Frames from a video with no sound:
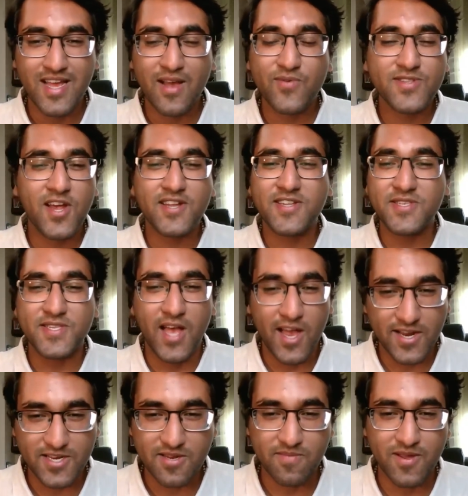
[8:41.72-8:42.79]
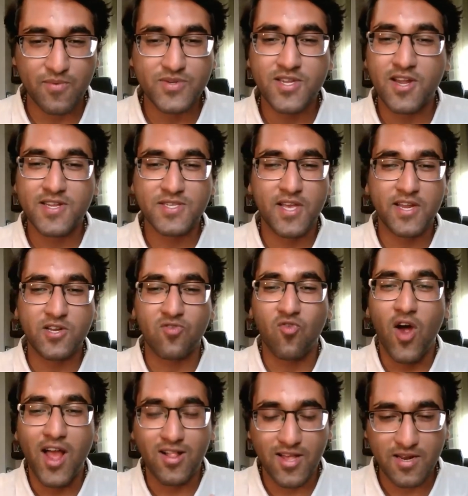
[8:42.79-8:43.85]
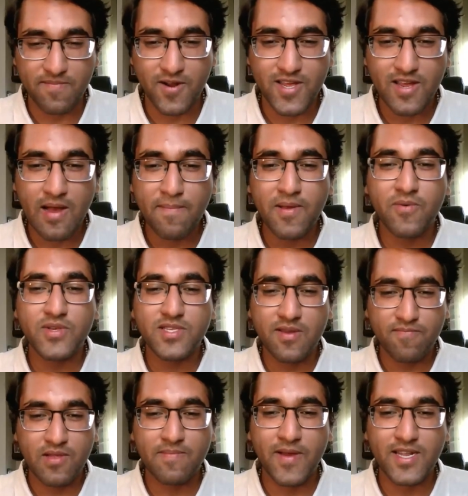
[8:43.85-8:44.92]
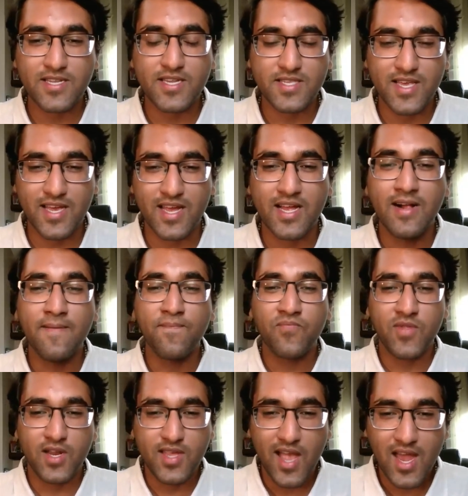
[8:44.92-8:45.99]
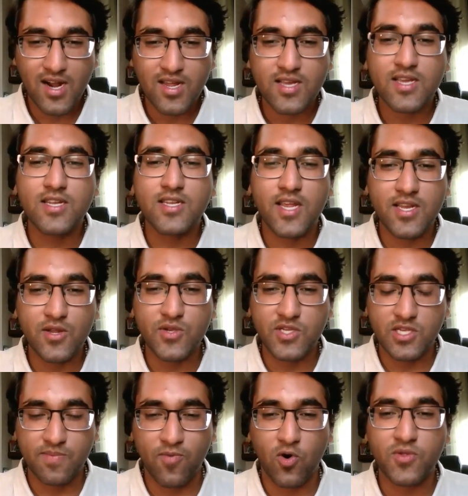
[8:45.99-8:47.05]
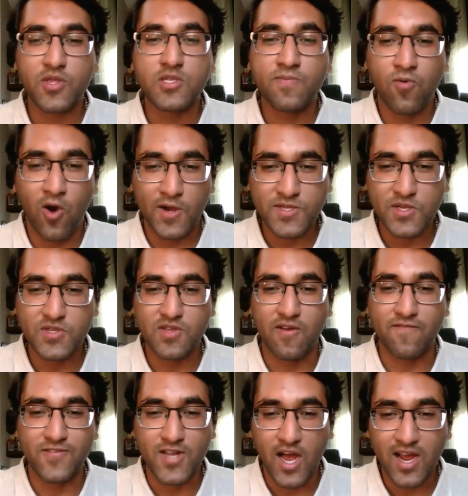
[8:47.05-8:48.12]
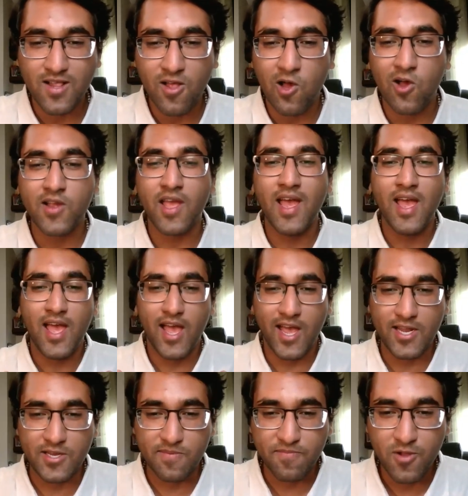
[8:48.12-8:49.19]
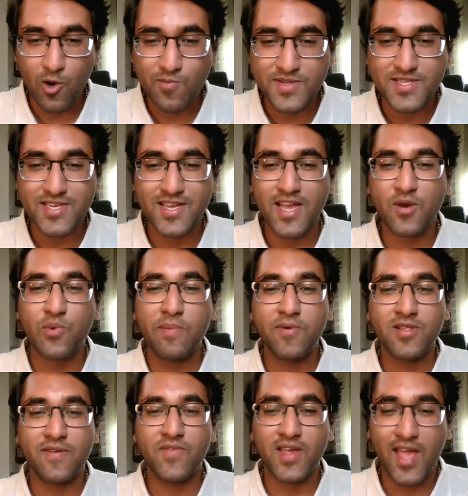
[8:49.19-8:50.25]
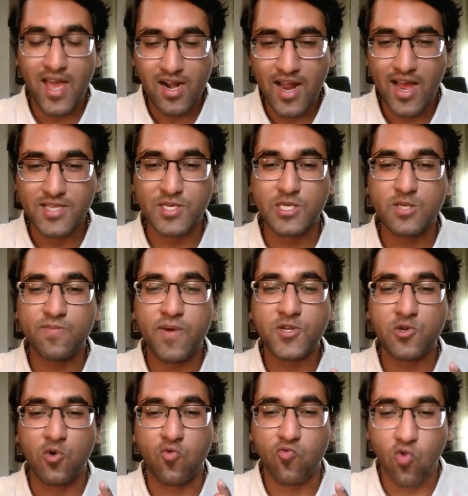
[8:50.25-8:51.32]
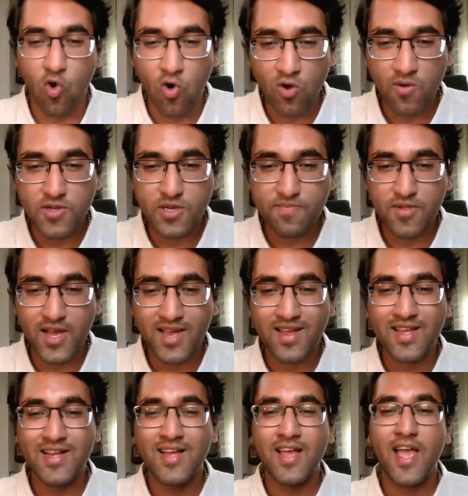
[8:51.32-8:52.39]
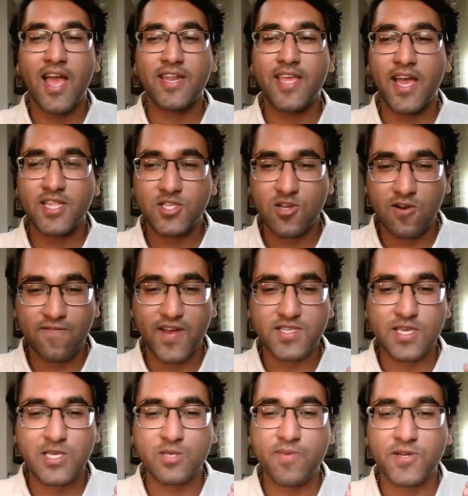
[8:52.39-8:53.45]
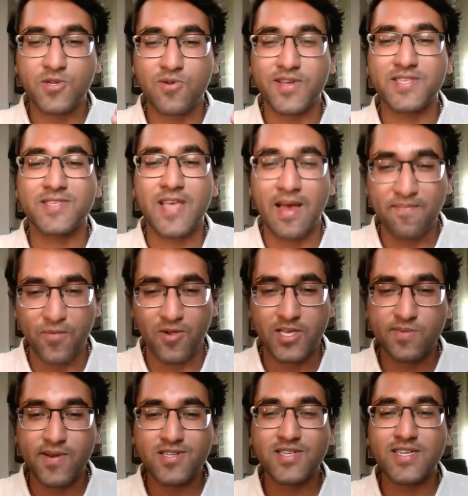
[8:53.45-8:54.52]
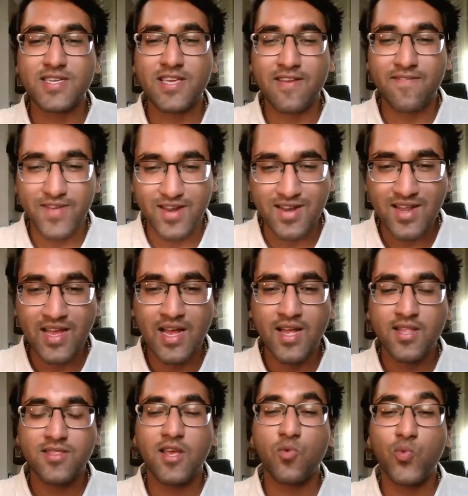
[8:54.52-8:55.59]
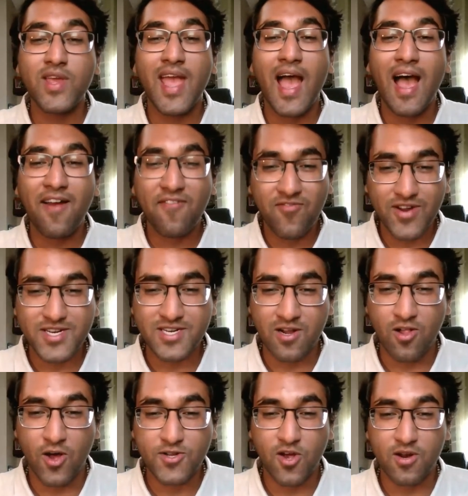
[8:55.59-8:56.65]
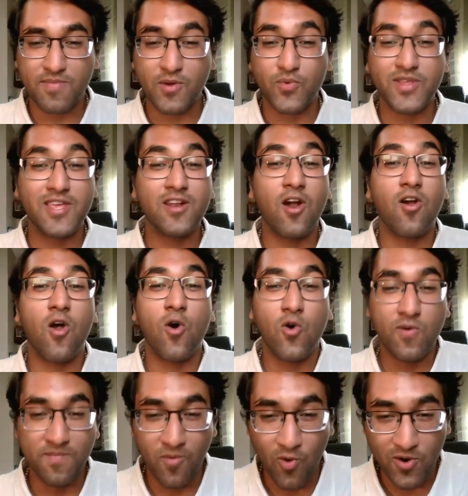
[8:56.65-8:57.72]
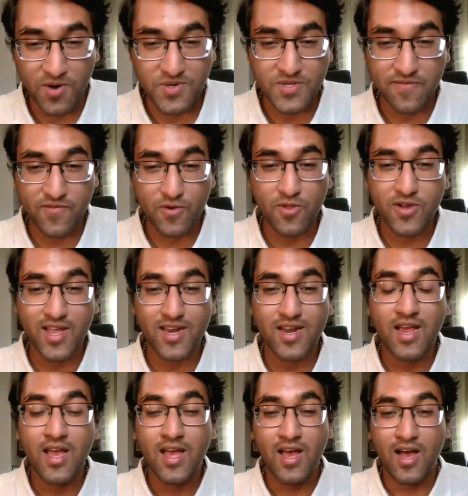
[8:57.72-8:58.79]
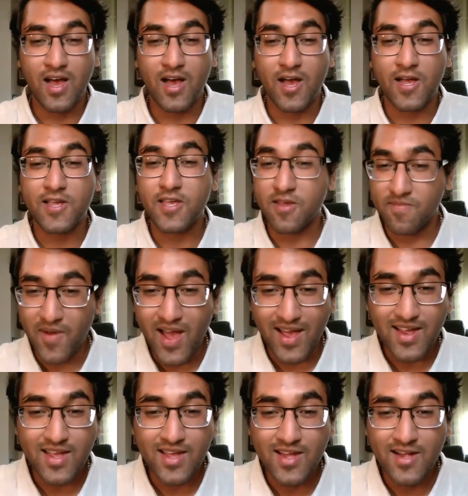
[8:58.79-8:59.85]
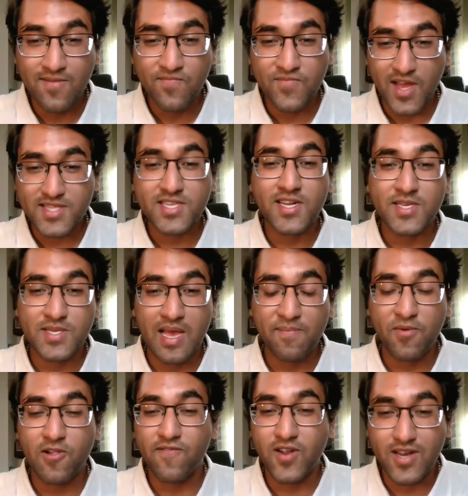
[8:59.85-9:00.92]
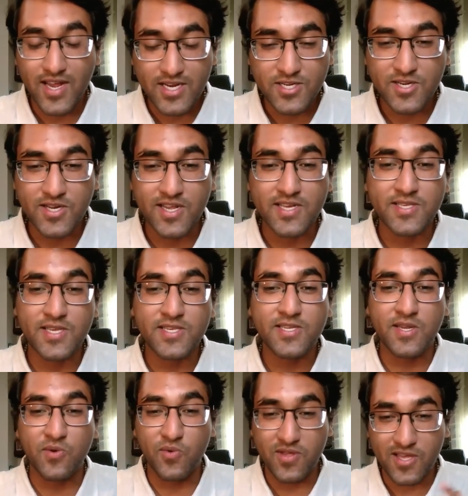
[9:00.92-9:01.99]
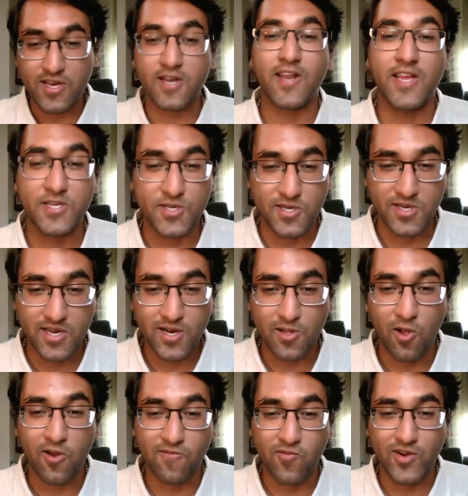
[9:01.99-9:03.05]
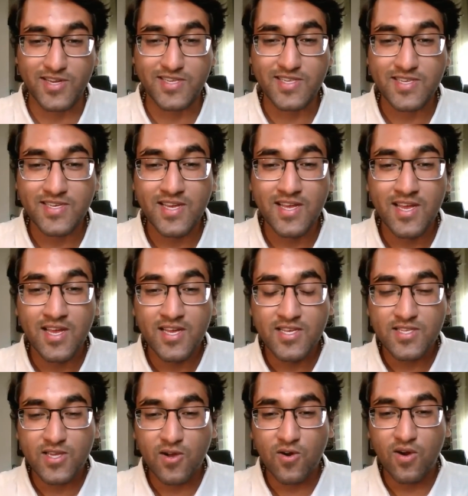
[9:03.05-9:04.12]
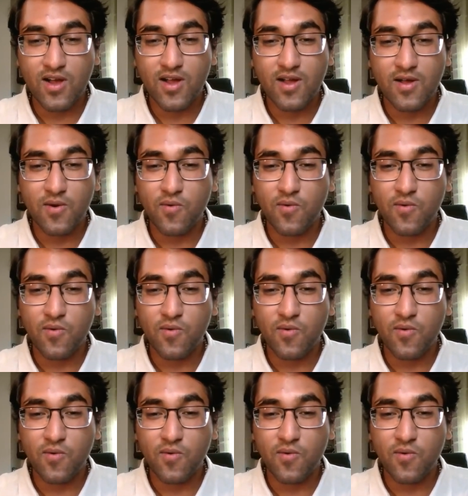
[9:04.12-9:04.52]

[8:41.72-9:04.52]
It was not designed to be. It was not designed to rile anybody up. It was simply meant to say that Canada continues to support this process of dialogue and diplomacy, and we believe that Canada has a special role to play and can serve as a special example, especially given that we have regional autonomy within our own borders. If you look at uh, Quebec, that's an example of a nation existing within a nation in a lot of ways. So